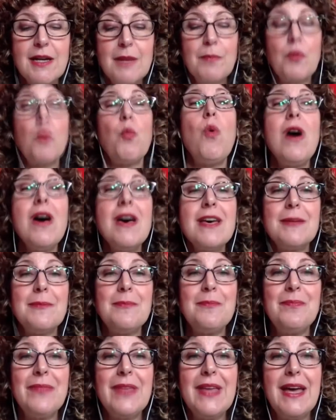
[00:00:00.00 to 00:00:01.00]
Number
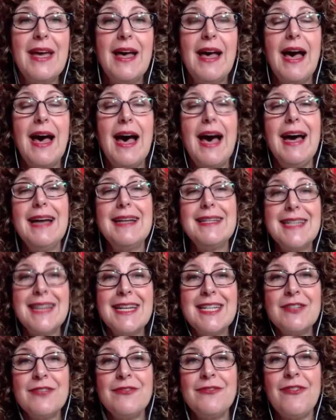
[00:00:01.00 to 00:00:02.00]
1,
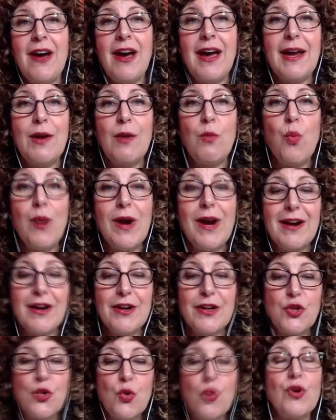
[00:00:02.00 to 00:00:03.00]
identify
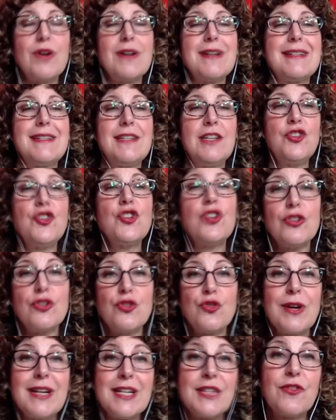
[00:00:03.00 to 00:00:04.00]
where your
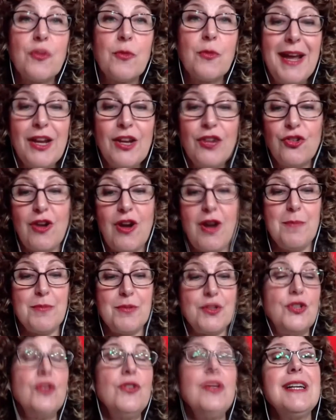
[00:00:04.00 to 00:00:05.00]
digital transformation
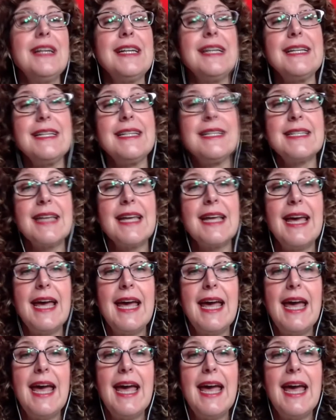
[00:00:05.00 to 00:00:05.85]
opportunities